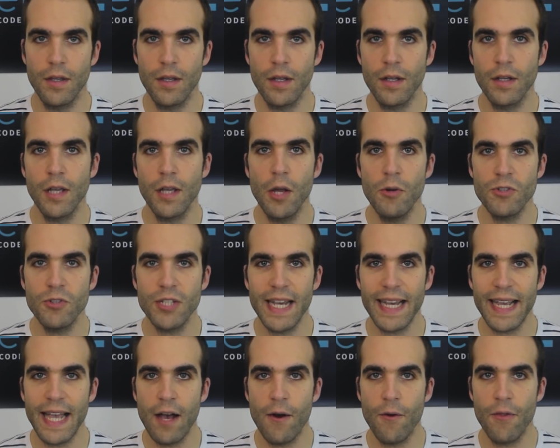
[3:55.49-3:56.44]
you can go
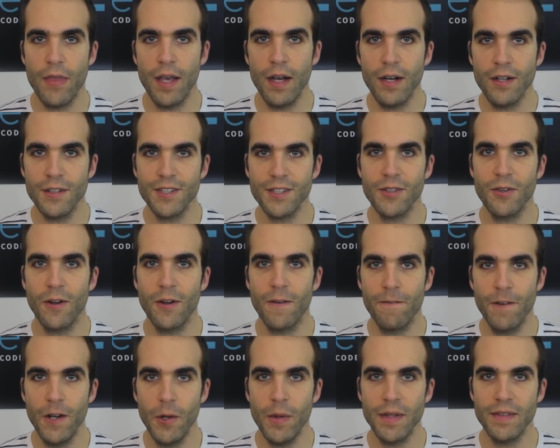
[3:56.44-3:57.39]
check out the article on
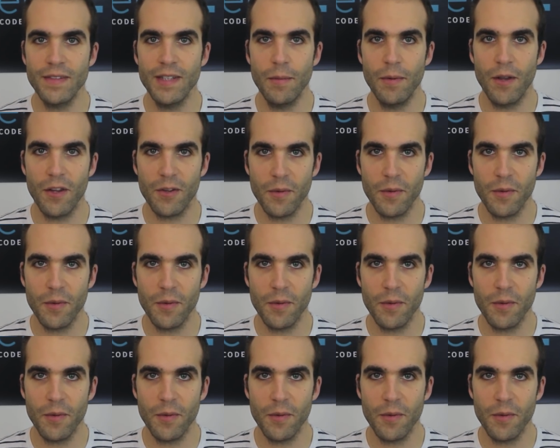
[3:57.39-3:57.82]
Fluent C++